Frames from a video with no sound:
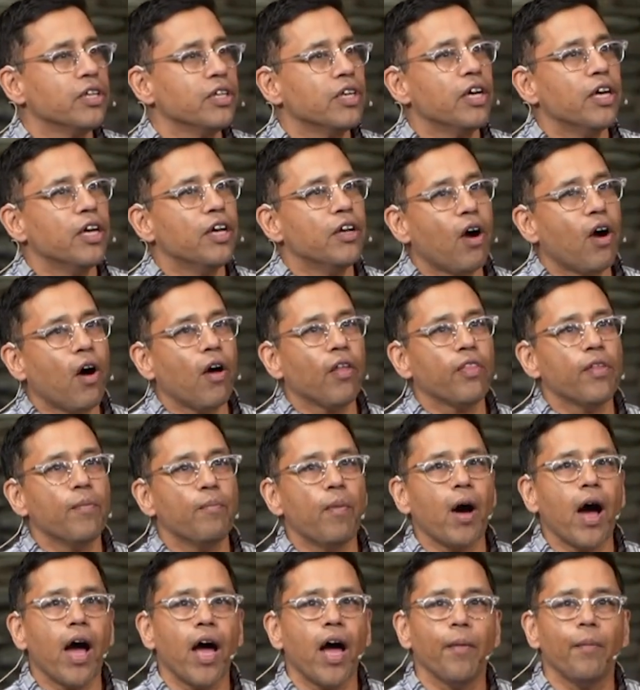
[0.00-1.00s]
in all the
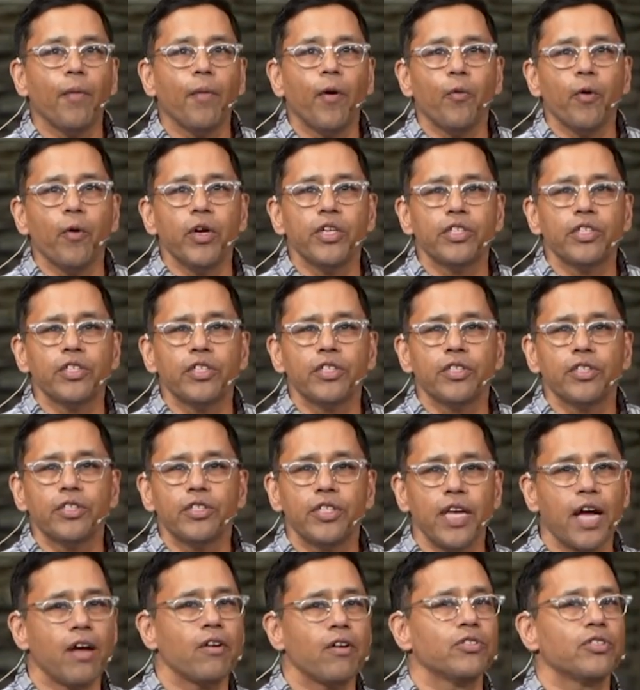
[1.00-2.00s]
Bible, which
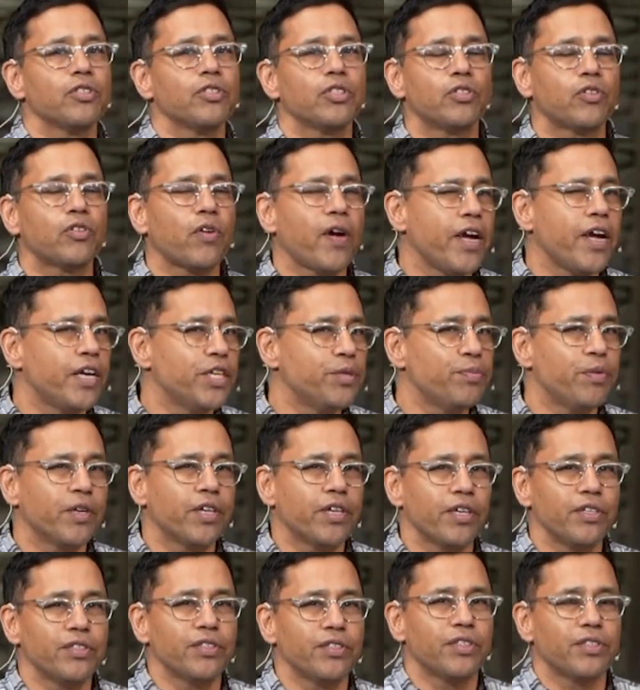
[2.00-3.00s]
sounds strange
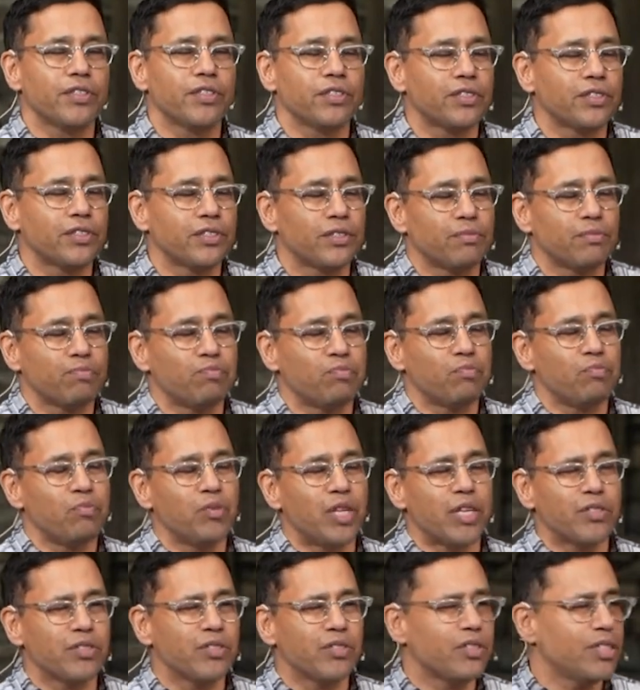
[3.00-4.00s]
because it
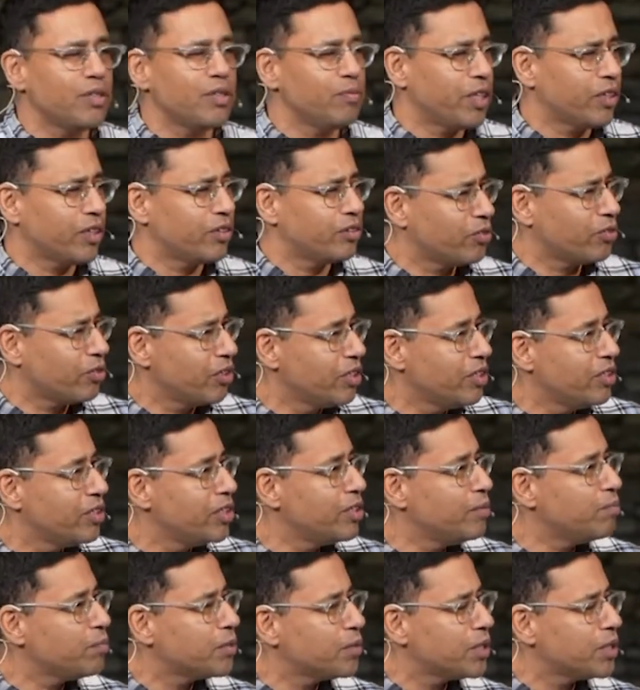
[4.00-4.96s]
doesn't seem like there's really deep